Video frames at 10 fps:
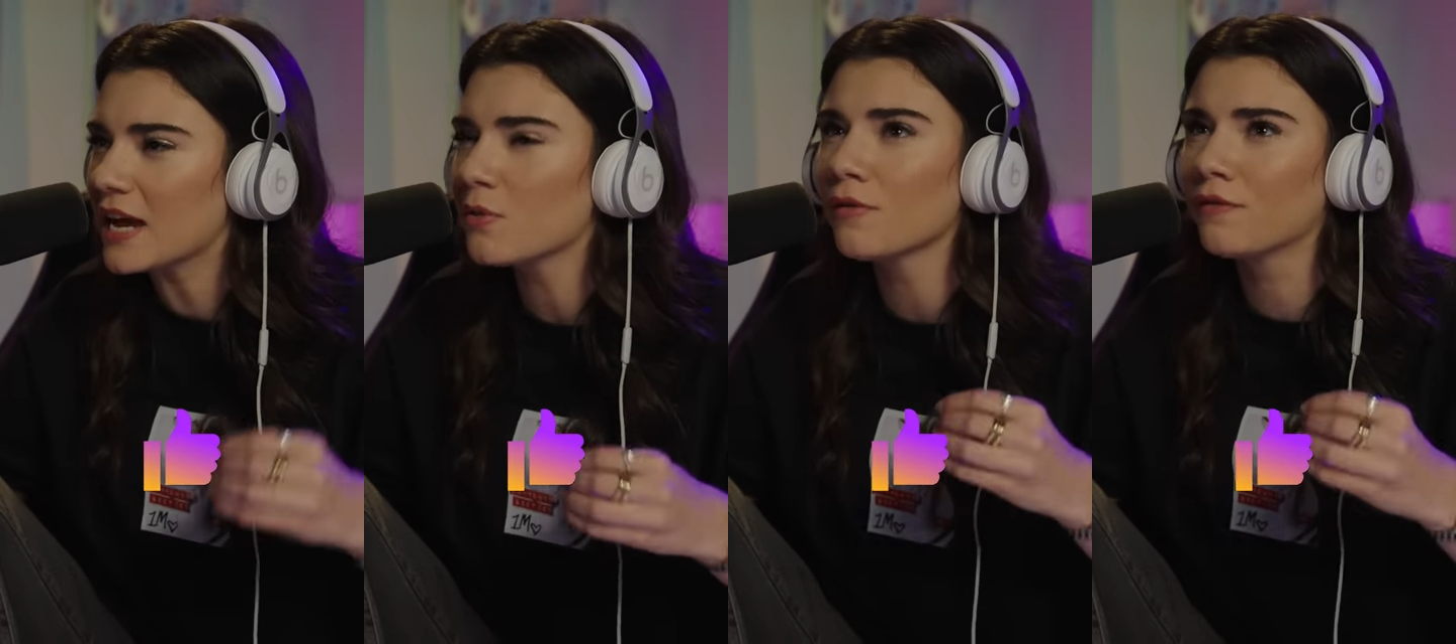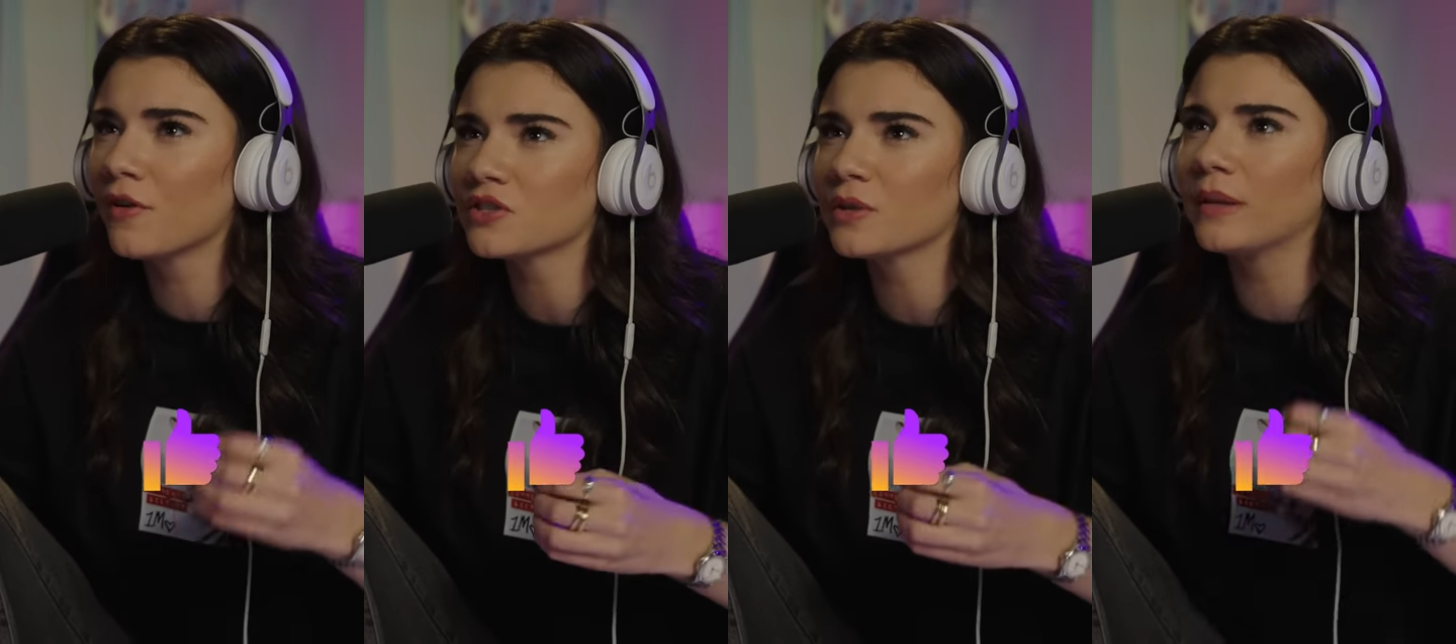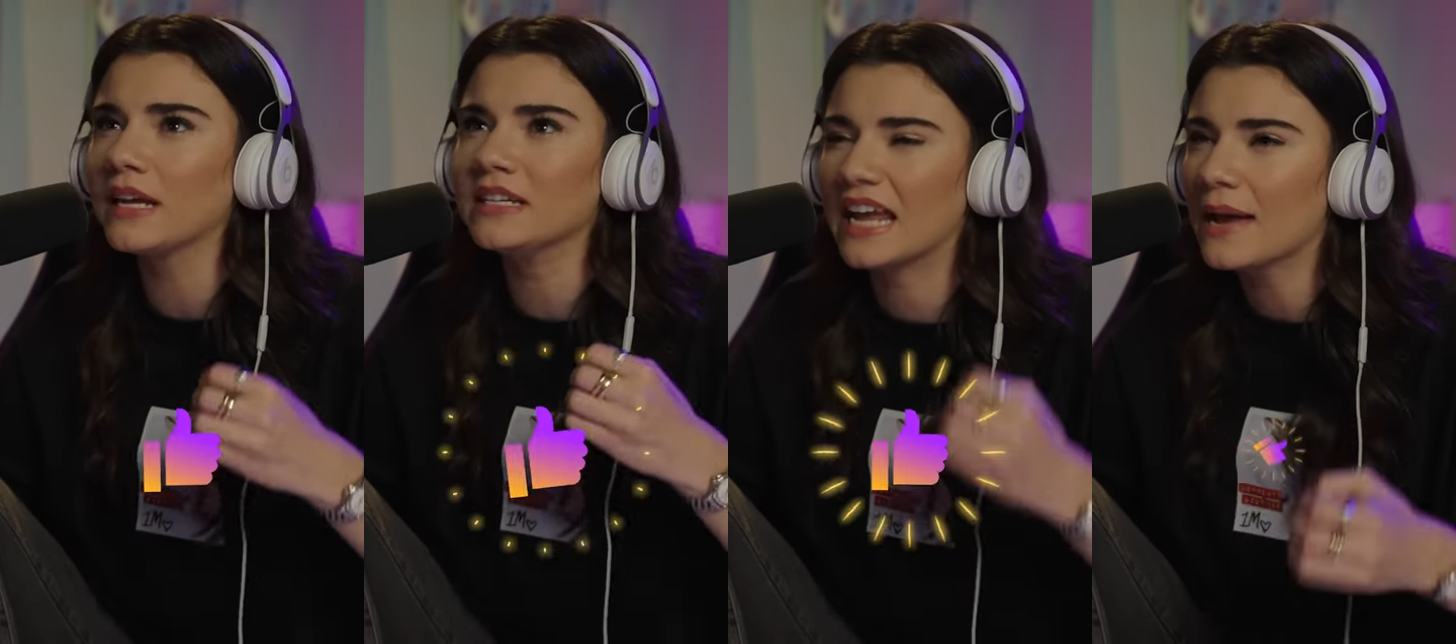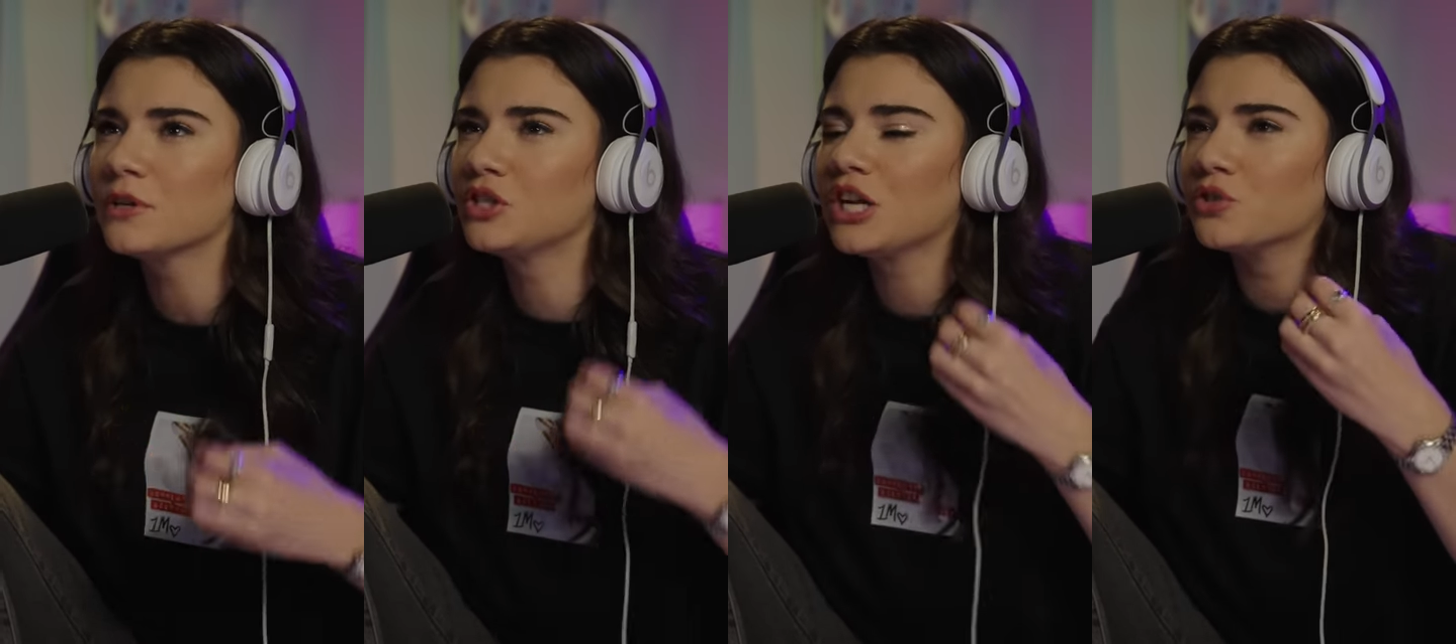irreversibly
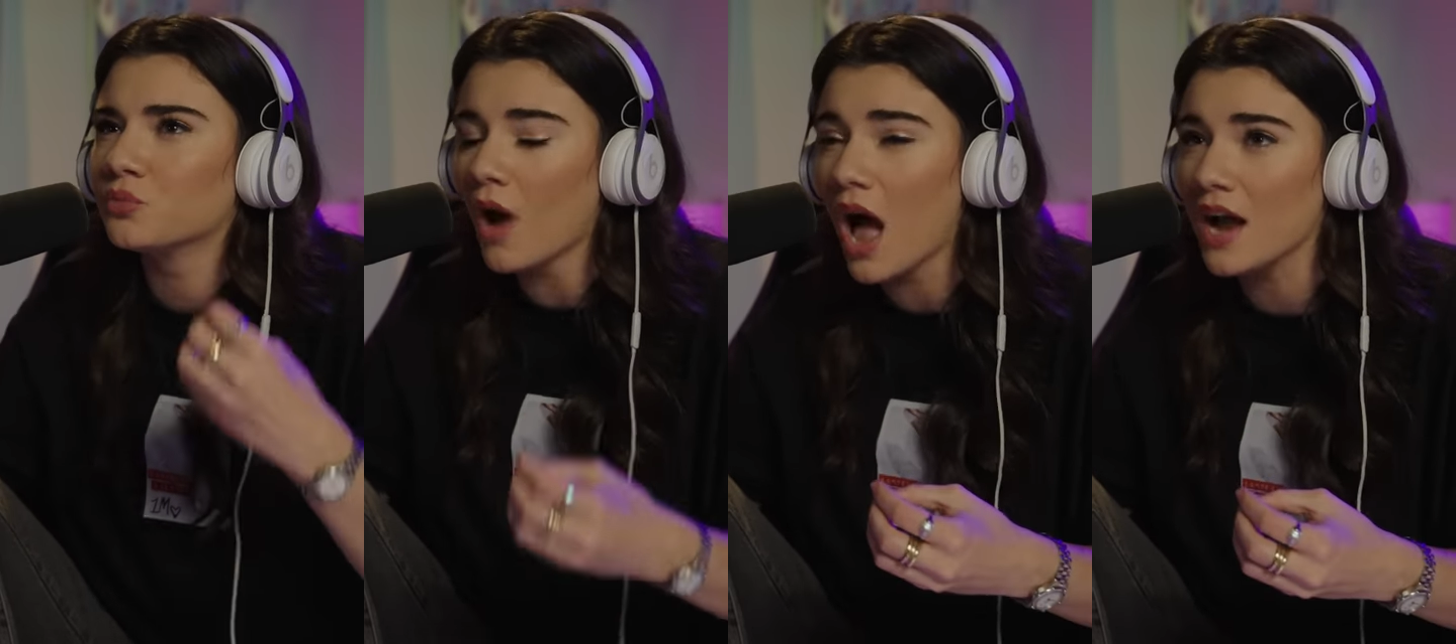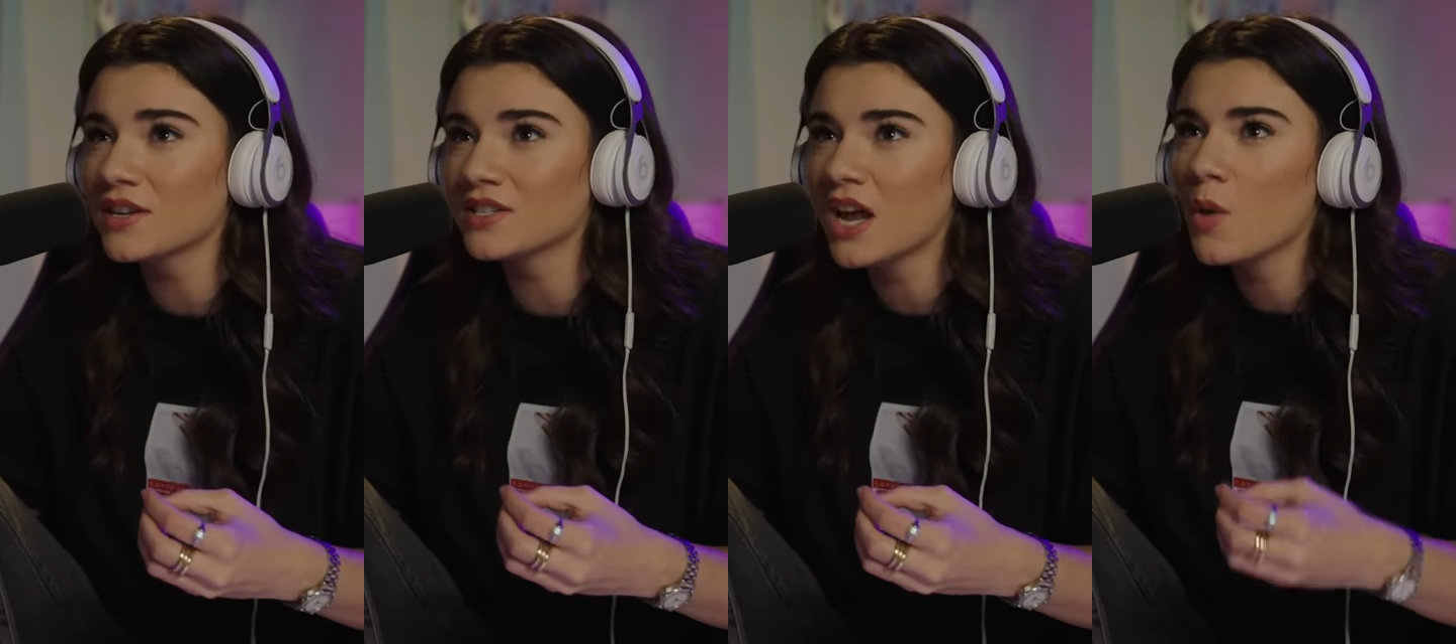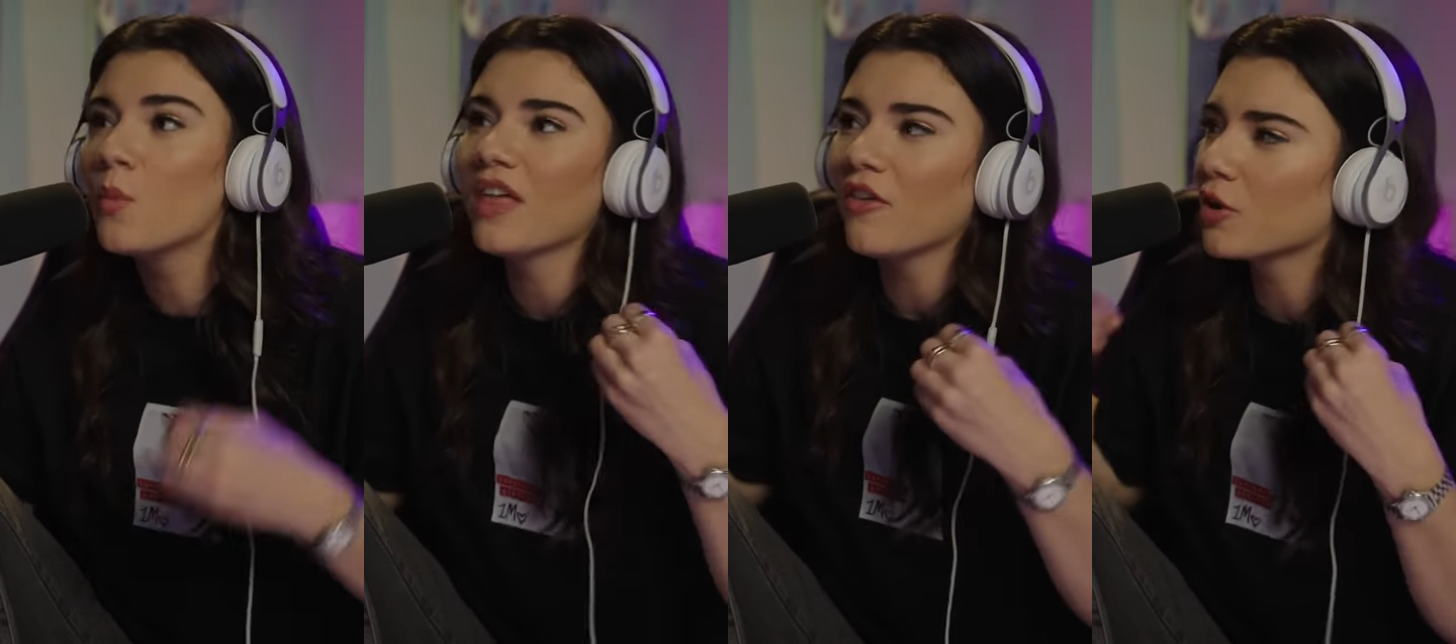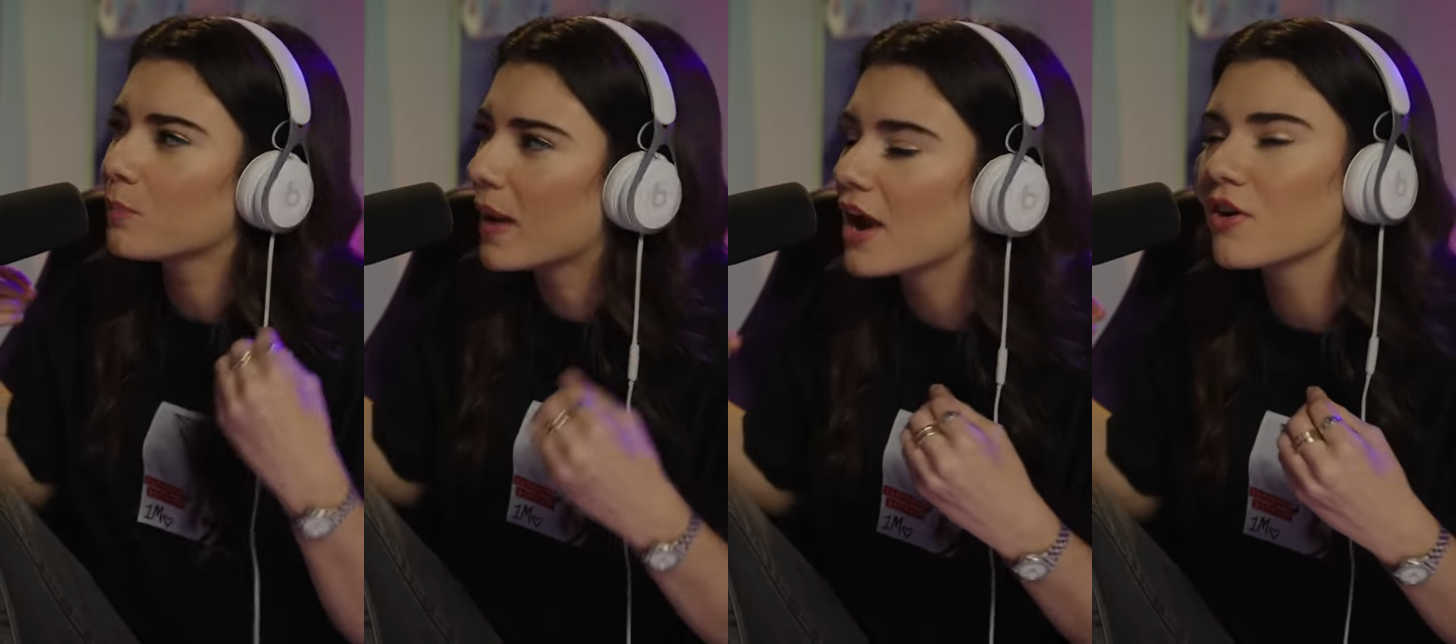damaging drugs without
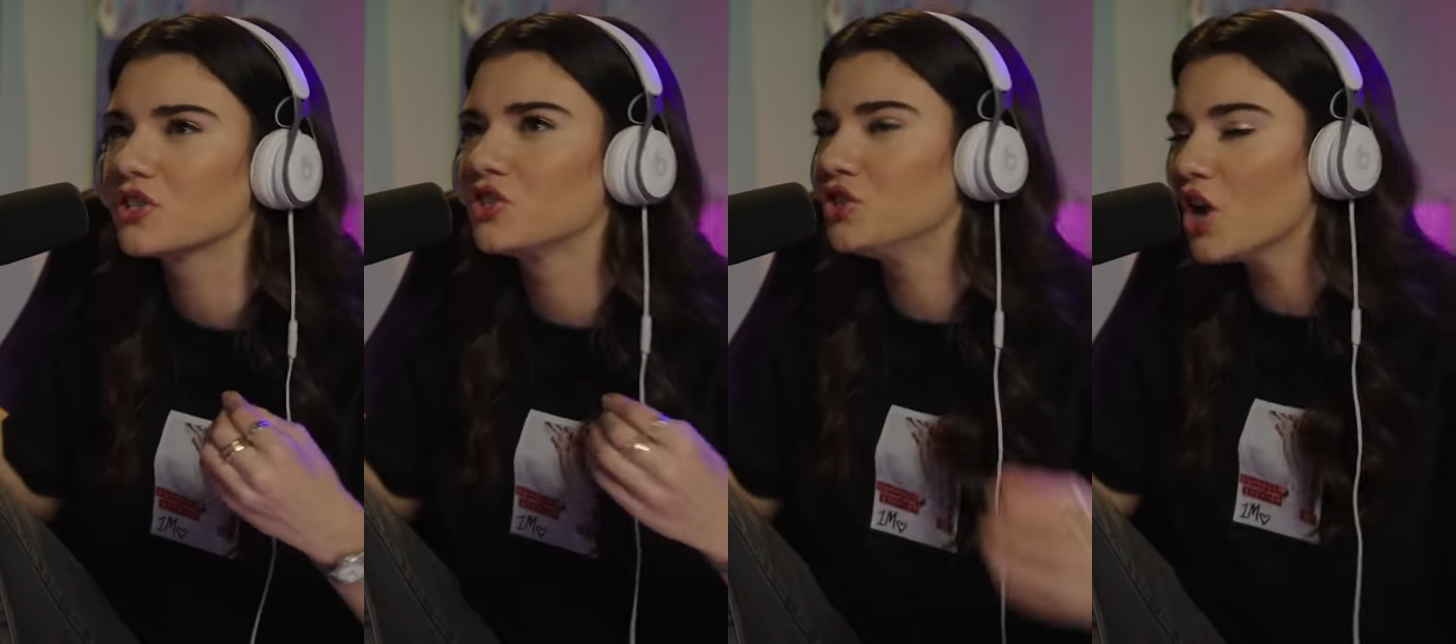their parents